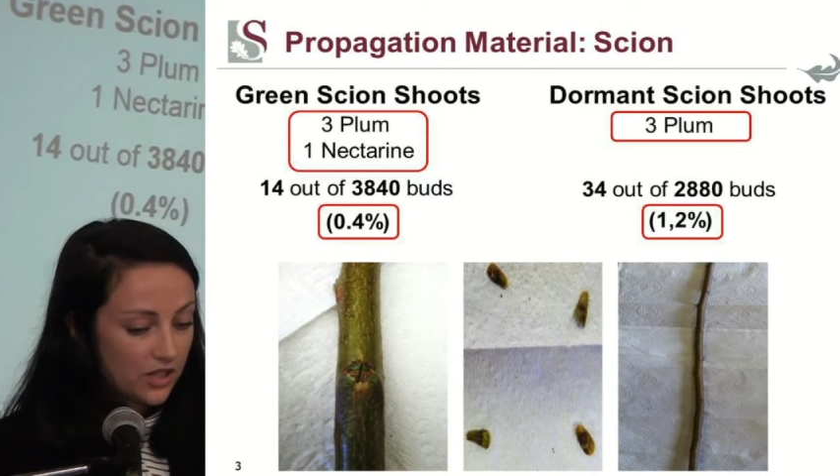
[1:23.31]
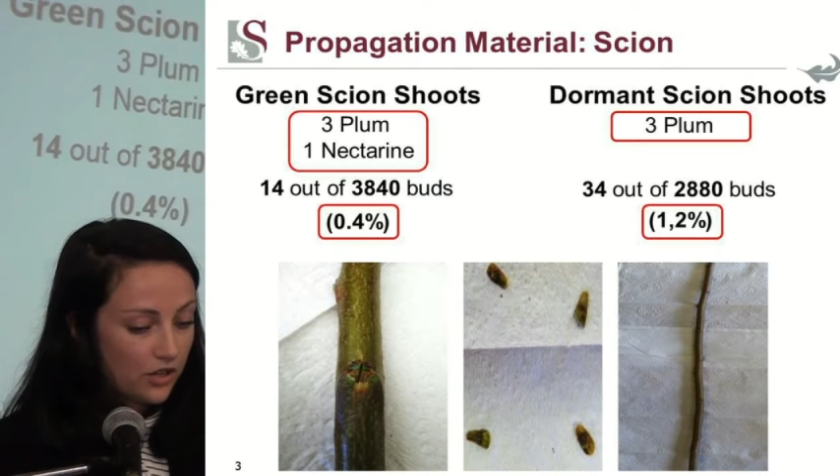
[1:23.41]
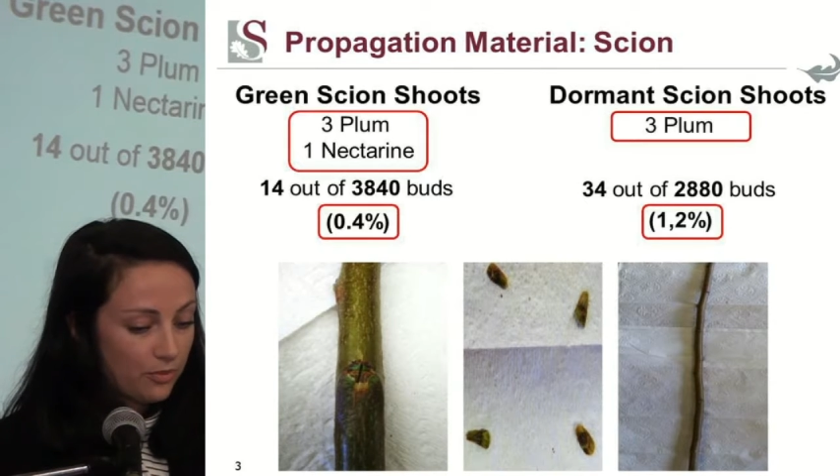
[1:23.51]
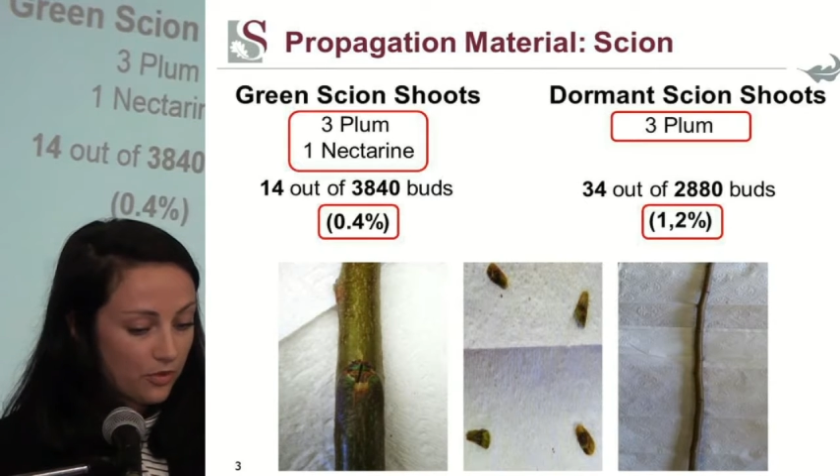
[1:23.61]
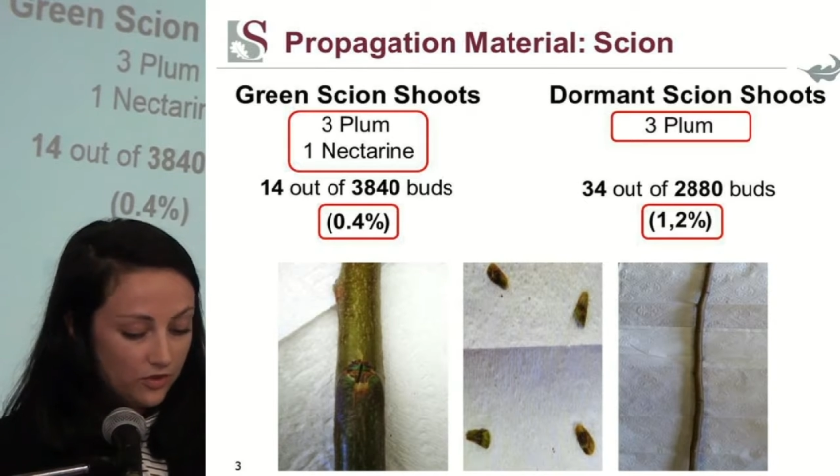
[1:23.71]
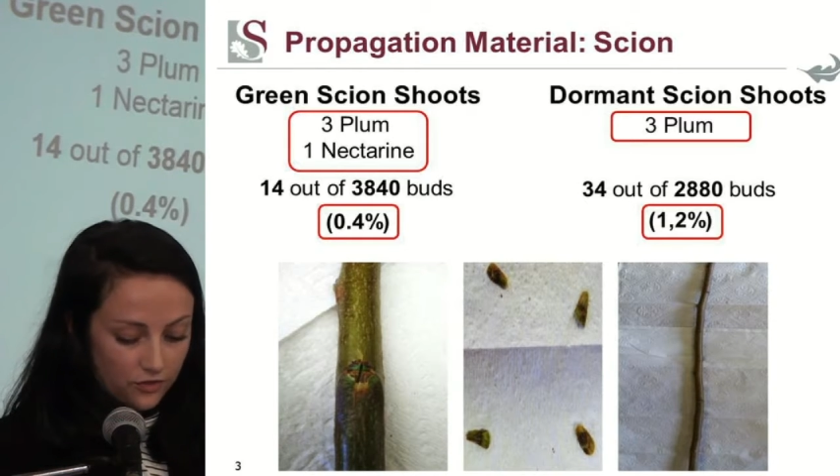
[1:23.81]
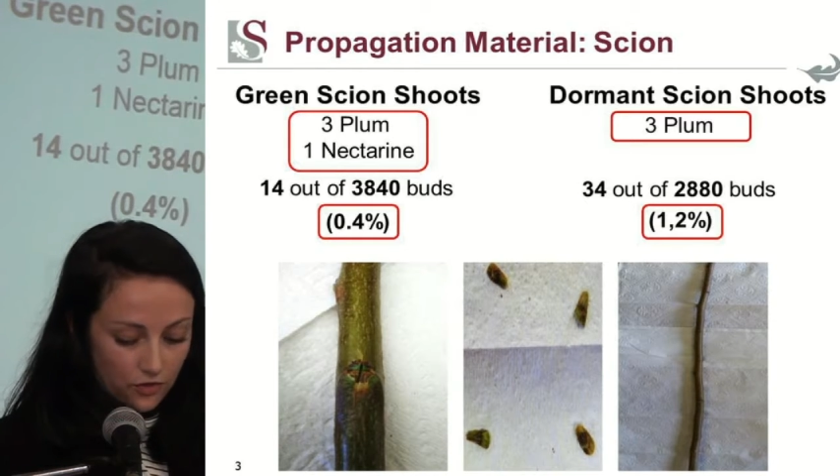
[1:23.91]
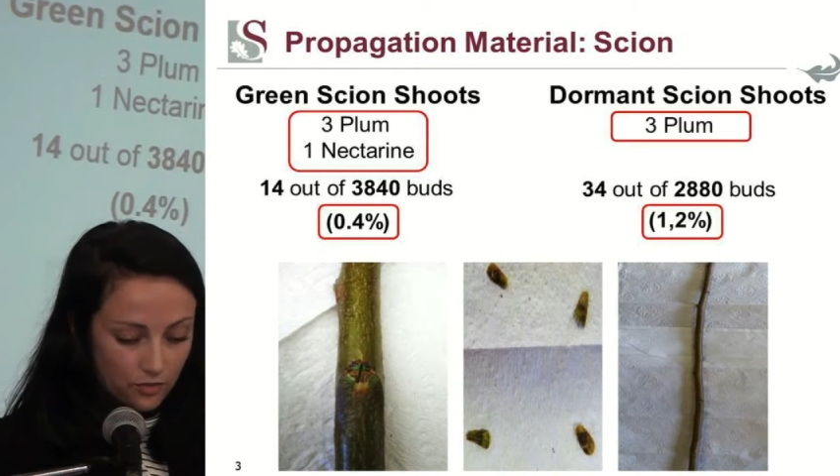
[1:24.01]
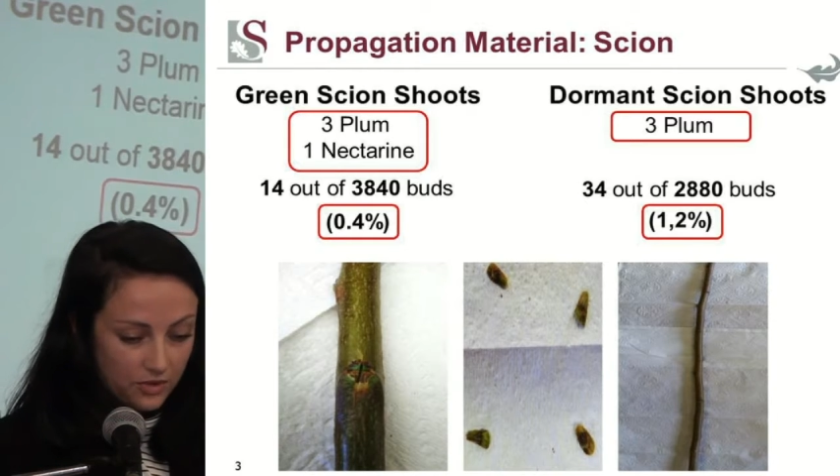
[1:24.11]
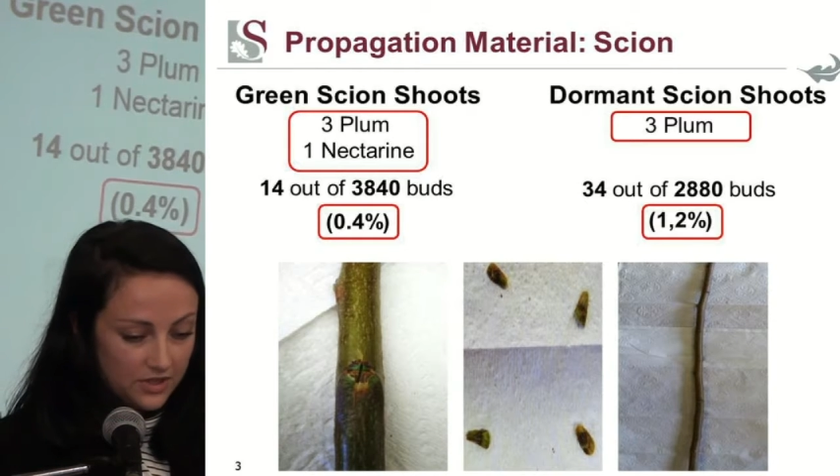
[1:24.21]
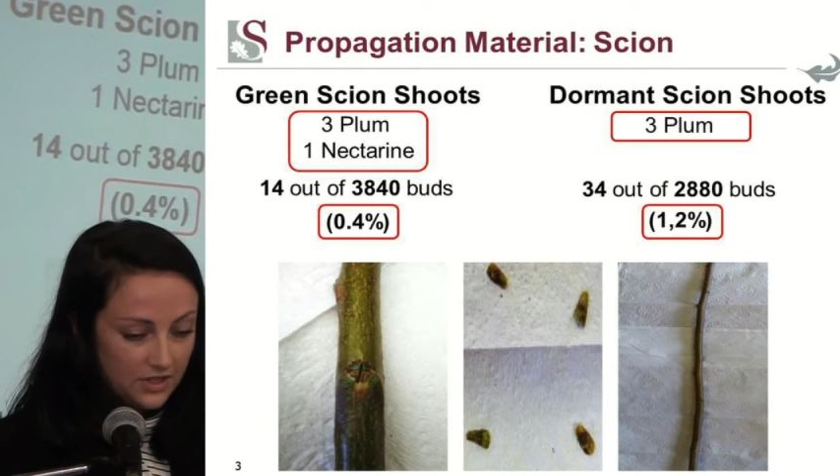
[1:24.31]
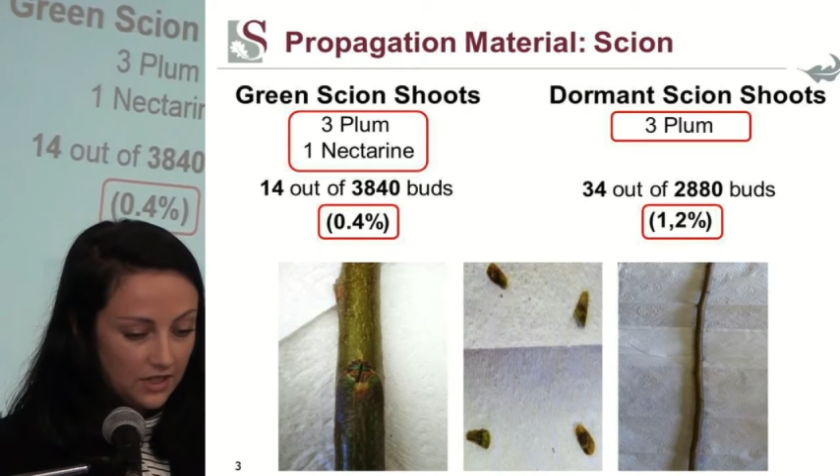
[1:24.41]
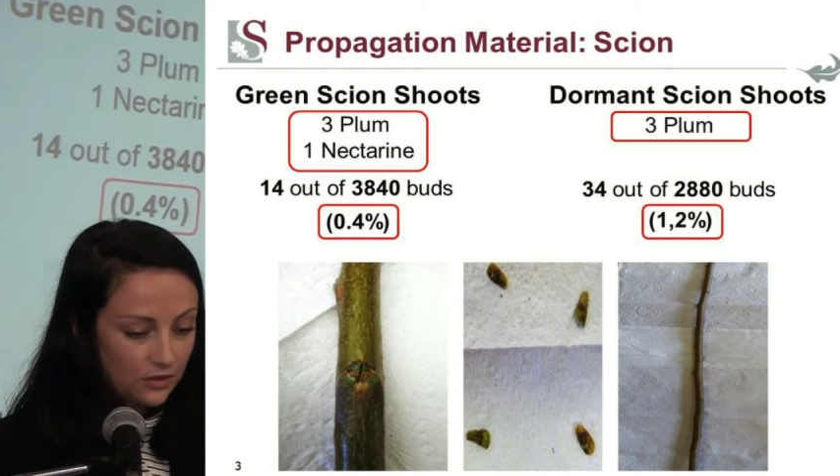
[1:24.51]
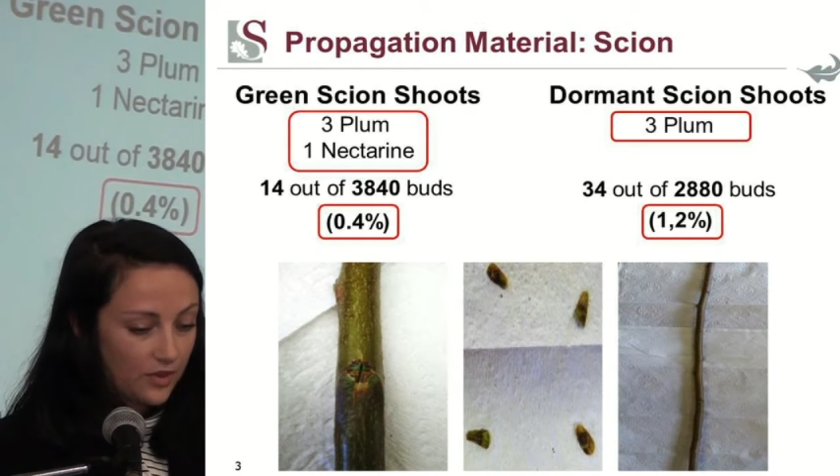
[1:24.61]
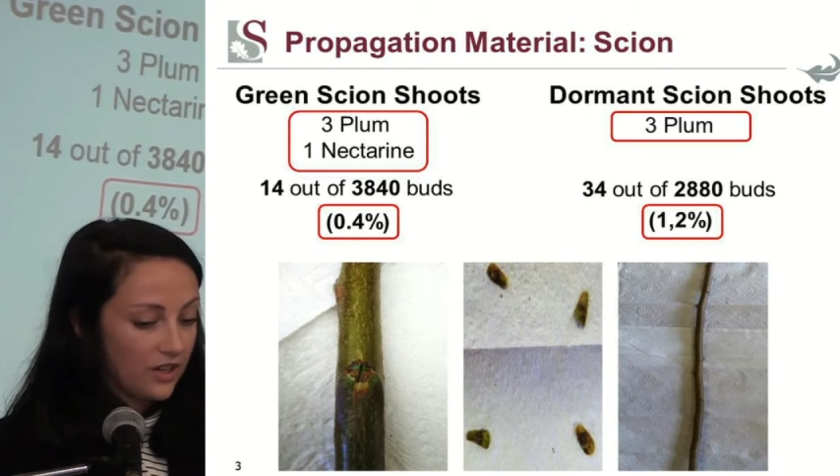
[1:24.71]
0.4% were